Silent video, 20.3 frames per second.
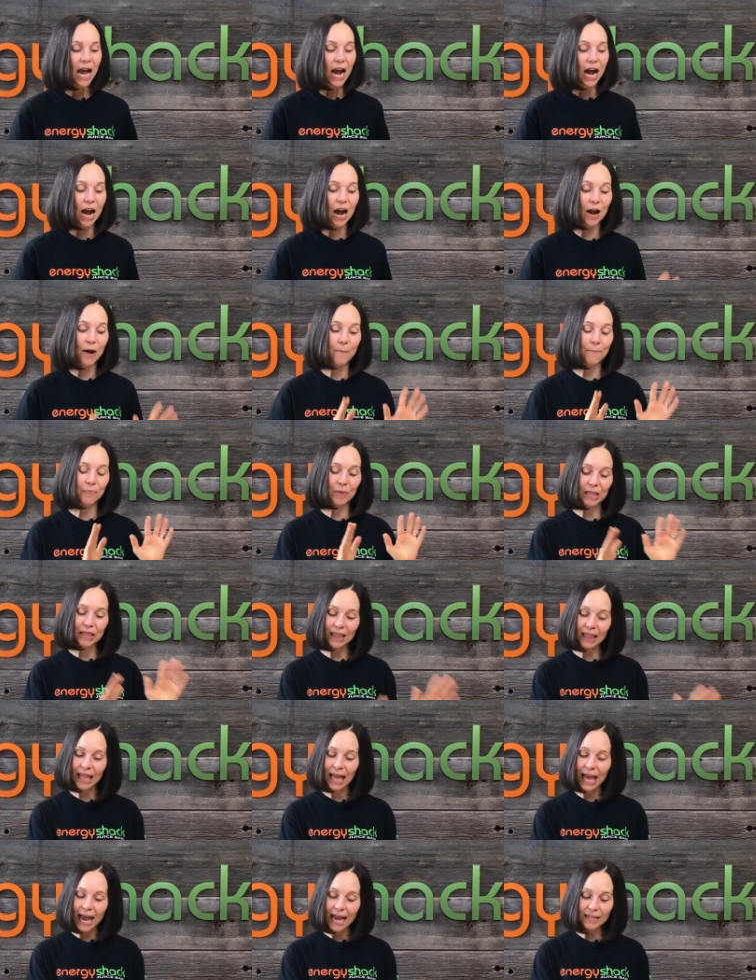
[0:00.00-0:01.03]

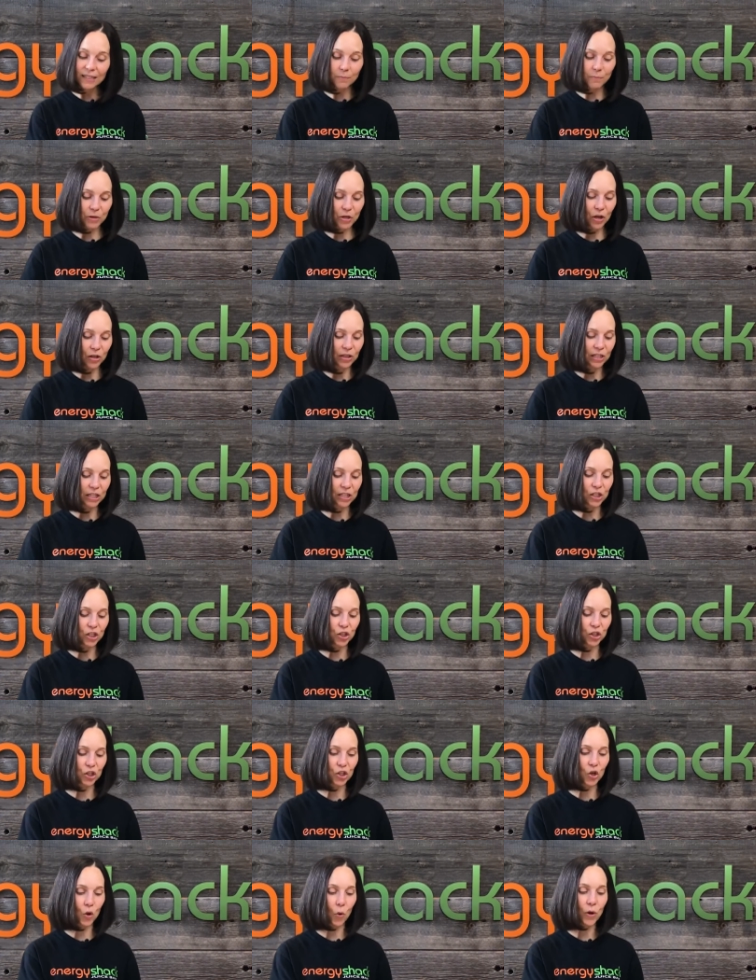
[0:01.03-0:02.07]
Last but not least,
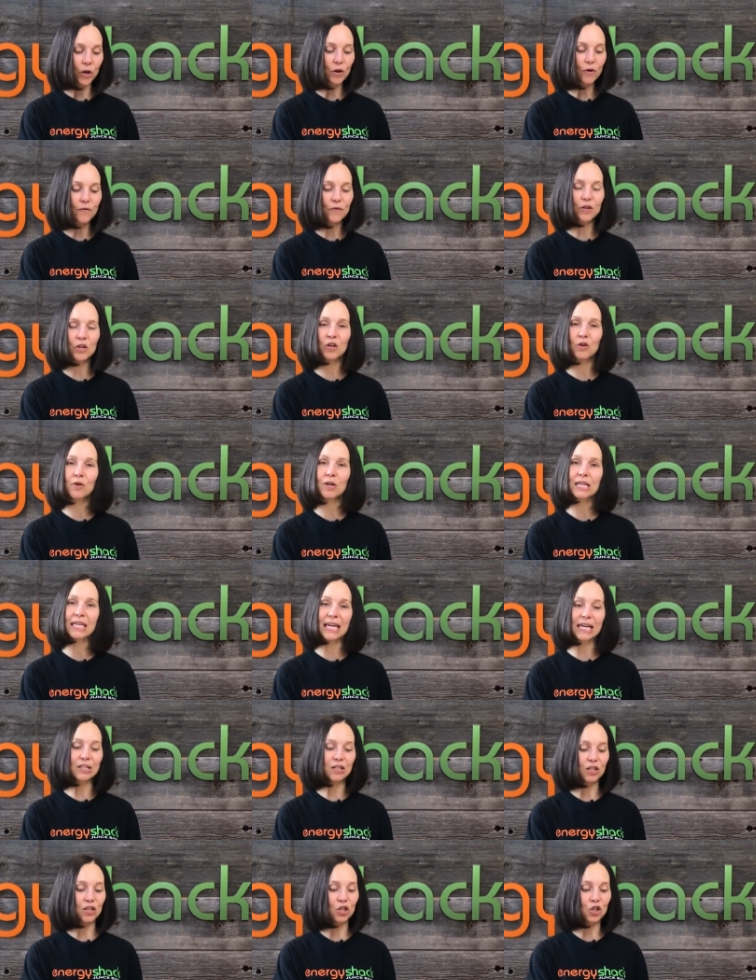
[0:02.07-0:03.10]
just going over here
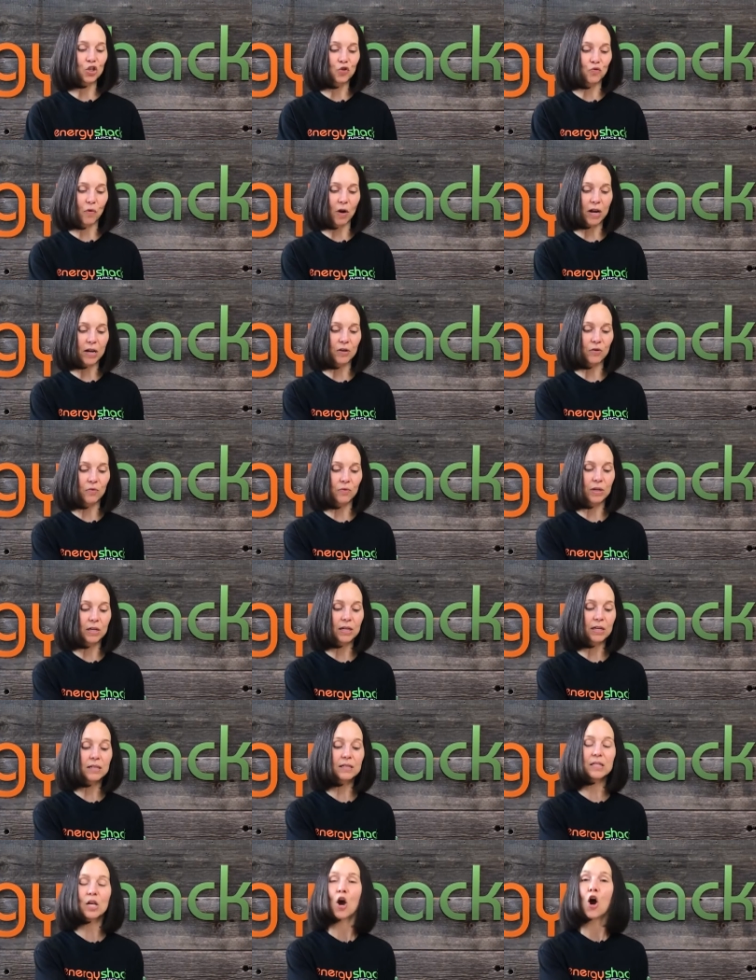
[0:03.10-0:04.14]
again to the dry
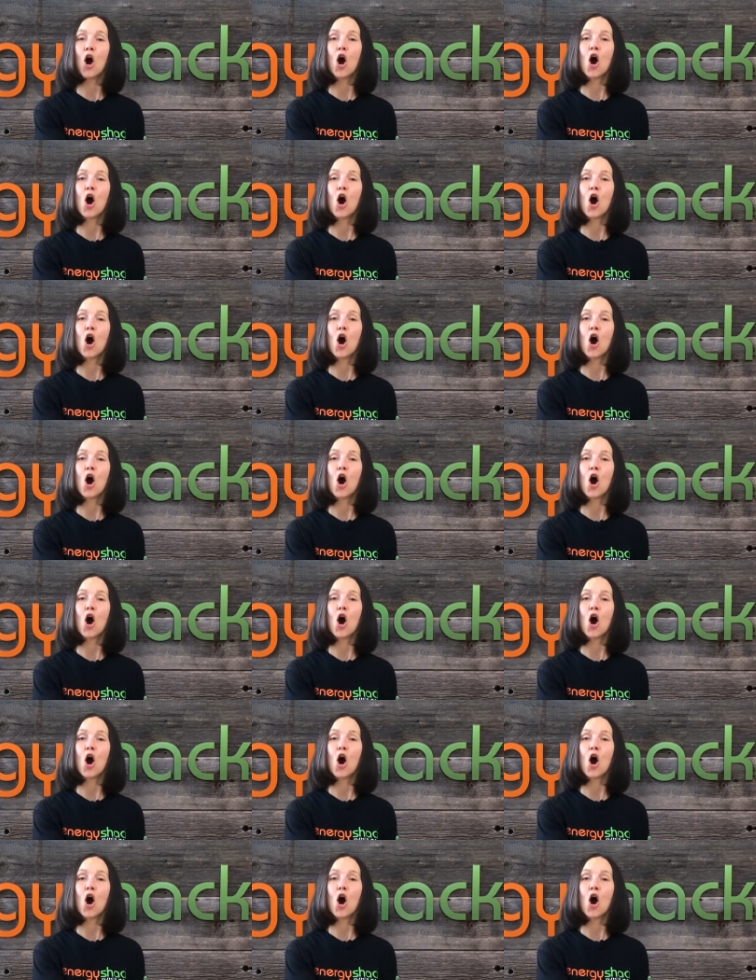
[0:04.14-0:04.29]
ingredients,